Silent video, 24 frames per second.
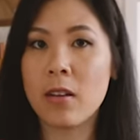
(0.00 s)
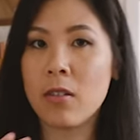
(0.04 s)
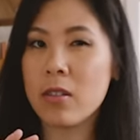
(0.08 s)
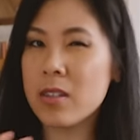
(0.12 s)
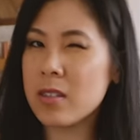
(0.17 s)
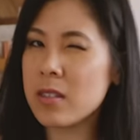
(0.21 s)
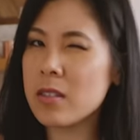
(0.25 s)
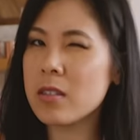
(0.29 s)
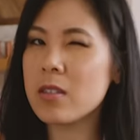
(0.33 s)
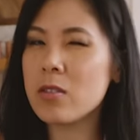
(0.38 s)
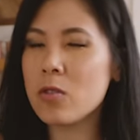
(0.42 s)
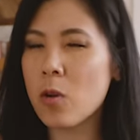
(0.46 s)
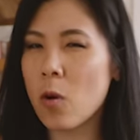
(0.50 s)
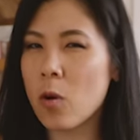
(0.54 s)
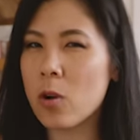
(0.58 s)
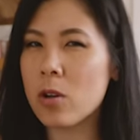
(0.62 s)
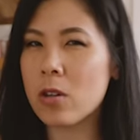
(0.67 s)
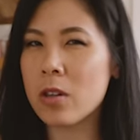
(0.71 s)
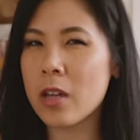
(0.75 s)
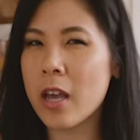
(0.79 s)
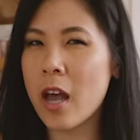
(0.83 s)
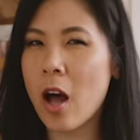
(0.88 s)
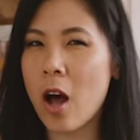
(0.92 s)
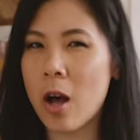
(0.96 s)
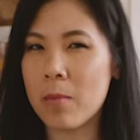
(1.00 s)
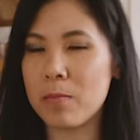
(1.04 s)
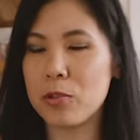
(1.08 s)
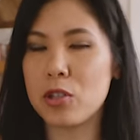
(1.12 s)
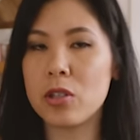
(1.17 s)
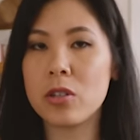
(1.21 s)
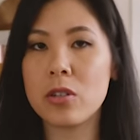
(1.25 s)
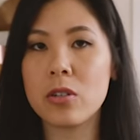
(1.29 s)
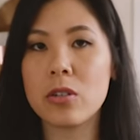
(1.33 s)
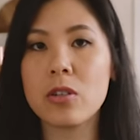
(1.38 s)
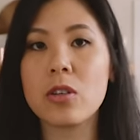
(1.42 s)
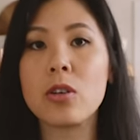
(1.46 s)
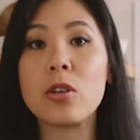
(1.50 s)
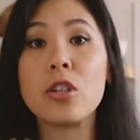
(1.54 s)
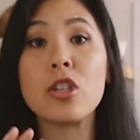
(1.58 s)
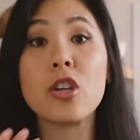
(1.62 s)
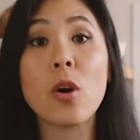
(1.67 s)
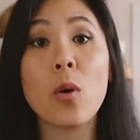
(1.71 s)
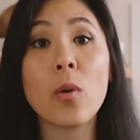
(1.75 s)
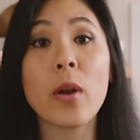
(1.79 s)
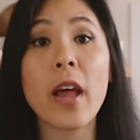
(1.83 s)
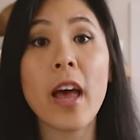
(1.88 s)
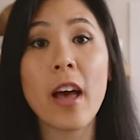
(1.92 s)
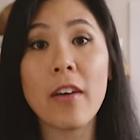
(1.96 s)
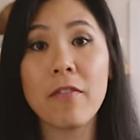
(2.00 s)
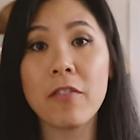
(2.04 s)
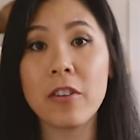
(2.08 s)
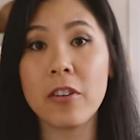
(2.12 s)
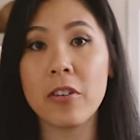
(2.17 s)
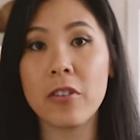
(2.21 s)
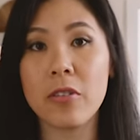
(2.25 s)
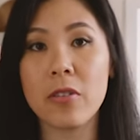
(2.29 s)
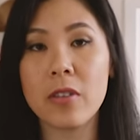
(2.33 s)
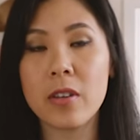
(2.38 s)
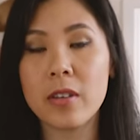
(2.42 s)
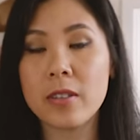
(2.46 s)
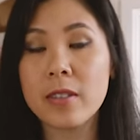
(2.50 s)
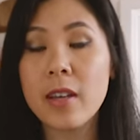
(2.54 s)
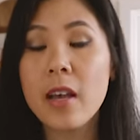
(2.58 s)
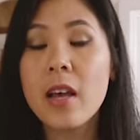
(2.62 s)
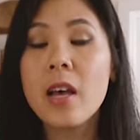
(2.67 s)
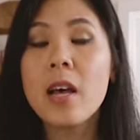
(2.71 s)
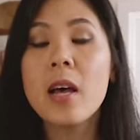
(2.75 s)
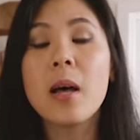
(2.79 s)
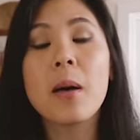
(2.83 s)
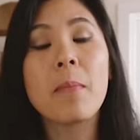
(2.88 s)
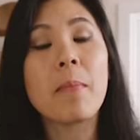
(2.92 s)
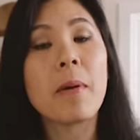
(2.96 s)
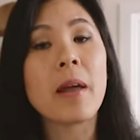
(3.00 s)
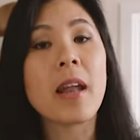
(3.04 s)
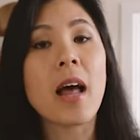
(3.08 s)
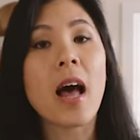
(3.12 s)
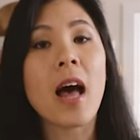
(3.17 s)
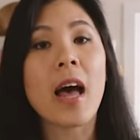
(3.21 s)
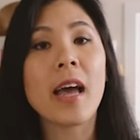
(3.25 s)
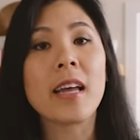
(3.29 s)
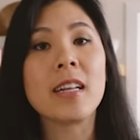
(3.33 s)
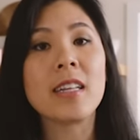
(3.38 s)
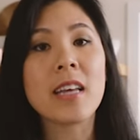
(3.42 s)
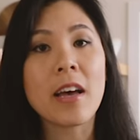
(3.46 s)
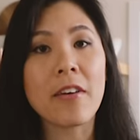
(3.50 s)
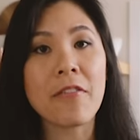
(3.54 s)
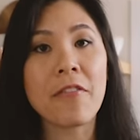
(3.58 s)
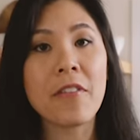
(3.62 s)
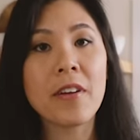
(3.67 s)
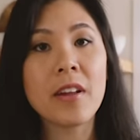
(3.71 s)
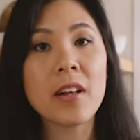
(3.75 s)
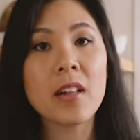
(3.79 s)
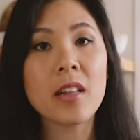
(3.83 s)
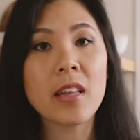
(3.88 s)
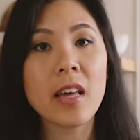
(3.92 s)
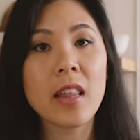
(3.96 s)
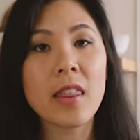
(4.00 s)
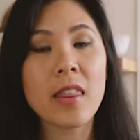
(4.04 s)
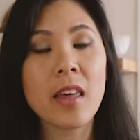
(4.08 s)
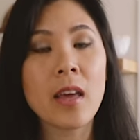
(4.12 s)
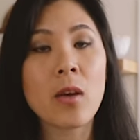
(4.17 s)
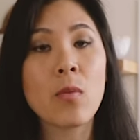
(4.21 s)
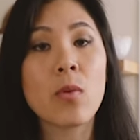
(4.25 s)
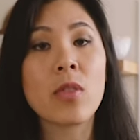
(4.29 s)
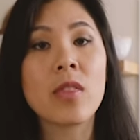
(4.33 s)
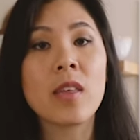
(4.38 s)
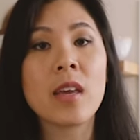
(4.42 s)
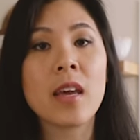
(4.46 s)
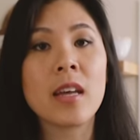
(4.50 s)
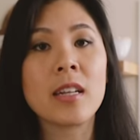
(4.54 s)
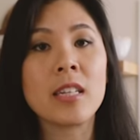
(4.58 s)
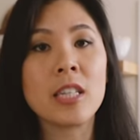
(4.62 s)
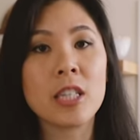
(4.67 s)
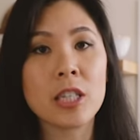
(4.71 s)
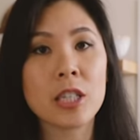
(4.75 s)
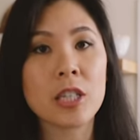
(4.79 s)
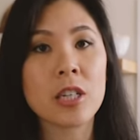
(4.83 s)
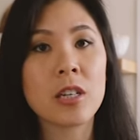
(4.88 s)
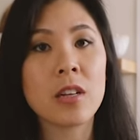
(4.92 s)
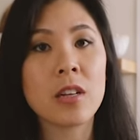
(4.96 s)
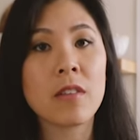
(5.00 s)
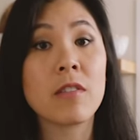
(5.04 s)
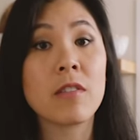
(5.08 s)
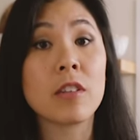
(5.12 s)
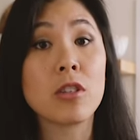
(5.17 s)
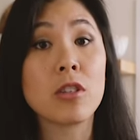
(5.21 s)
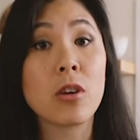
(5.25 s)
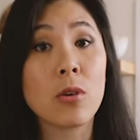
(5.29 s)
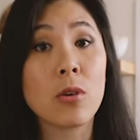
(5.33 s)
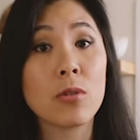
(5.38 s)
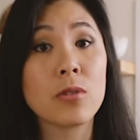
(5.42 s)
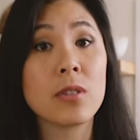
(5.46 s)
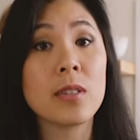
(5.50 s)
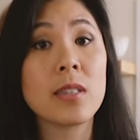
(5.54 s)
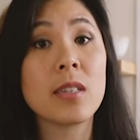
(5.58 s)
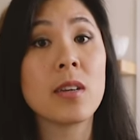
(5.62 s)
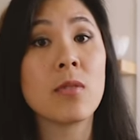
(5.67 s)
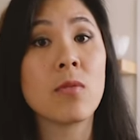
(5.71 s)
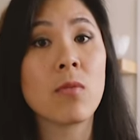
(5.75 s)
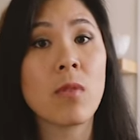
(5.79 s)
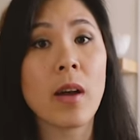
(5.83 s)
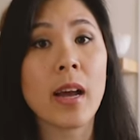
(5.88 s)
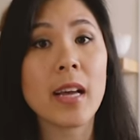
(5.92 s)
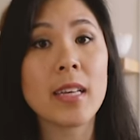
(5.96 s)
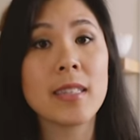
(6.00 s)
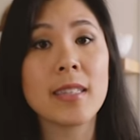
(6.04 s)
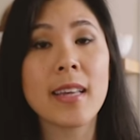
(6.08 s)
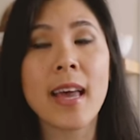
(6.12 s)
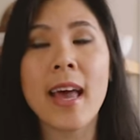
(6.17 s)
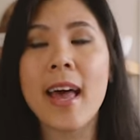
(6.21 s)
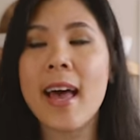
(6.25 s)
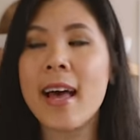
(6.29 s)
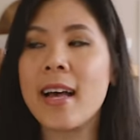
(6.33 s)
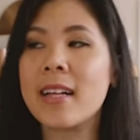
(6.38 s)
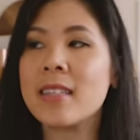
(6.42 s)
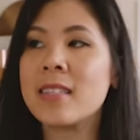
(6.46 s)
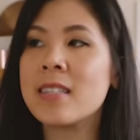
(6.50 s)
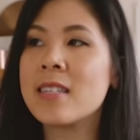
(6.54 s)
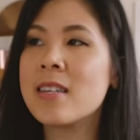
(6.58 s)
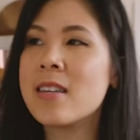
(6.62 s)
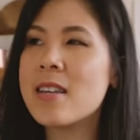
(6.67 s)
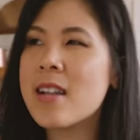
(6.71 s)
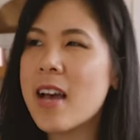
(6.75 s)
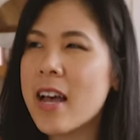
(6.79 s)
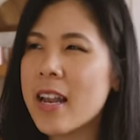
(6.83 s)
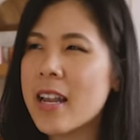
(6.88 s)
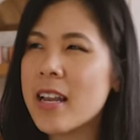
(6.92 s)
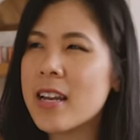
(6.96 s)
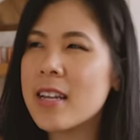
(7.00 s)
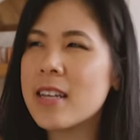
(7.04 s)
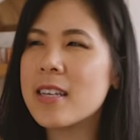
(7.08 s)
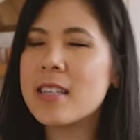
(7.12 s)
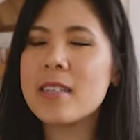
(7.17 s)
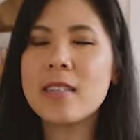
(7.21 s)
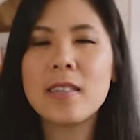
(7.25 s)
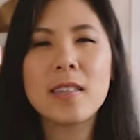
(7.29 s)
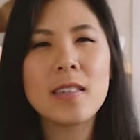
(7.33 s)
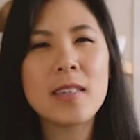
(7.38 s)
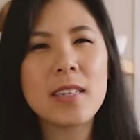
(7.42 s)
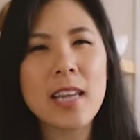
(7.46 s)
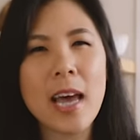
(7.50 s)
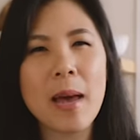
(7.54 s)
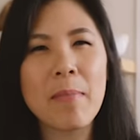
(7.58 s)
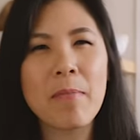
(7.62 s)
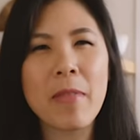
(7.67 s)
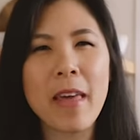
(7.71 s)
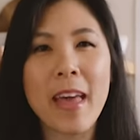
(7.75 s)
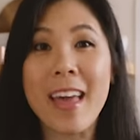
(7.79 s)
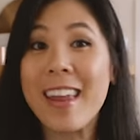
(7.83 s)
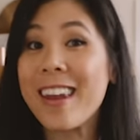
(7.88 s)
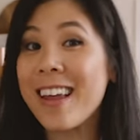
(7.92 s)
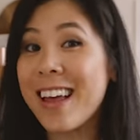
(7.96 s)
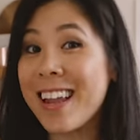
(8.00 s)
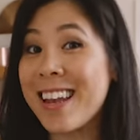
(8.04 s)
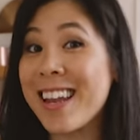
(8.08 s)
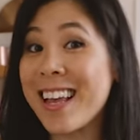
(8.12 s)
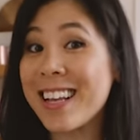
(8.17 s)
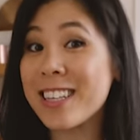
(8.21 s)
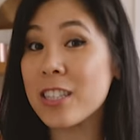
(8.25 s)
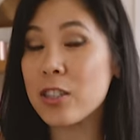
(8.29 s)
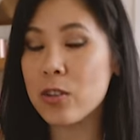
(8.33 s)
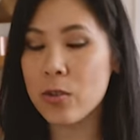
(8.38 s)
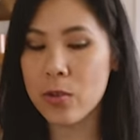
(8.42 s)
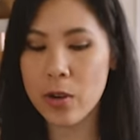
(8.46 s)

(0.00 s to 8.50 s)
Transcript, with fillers: Now this is totally optional, you don't have to do this, but I definitely think with the addition of the toasted rice, it adds nuttiness, depth, and a nice